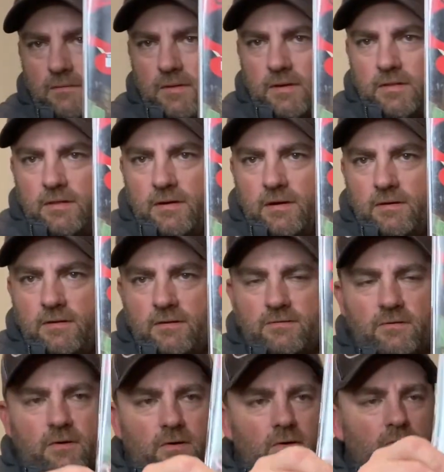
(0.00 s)
right there. These
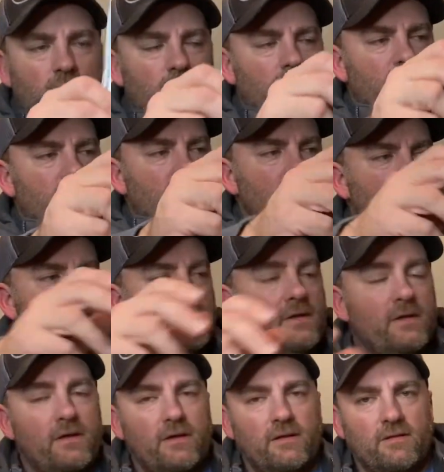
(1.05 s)
are all really minty.
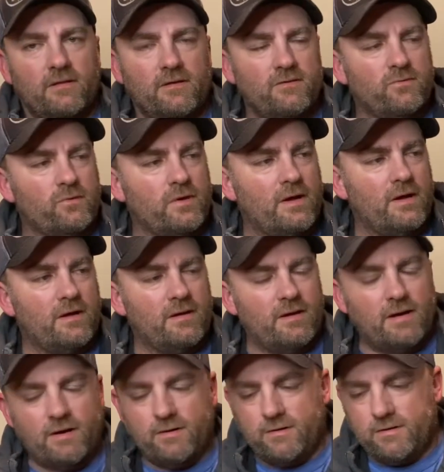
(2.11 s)
These were not a
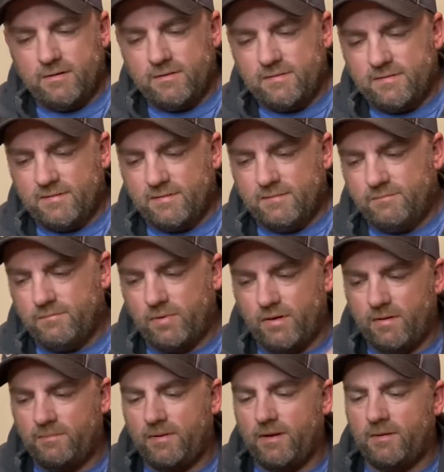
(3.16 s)
dollar. I
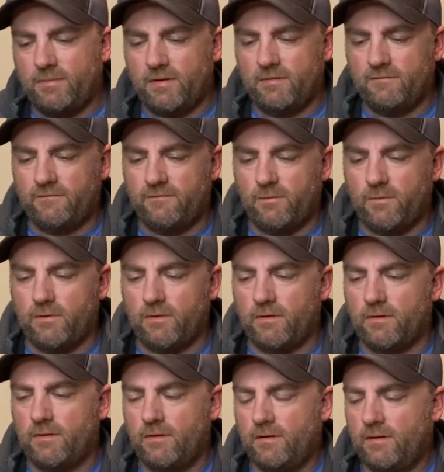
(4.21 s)
probably paid about $4
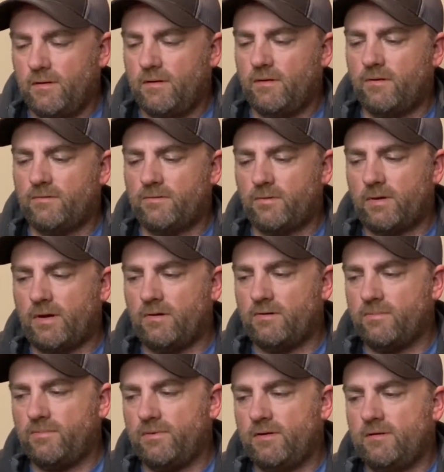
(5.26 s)
or so a
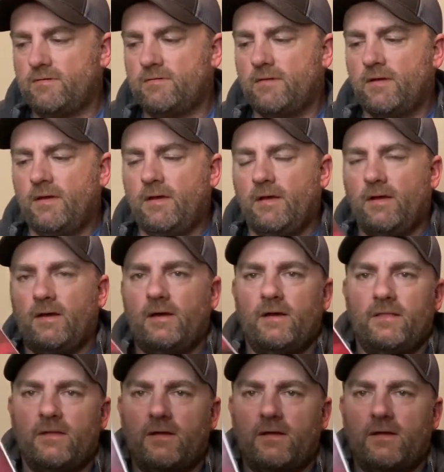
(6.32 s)
piece. And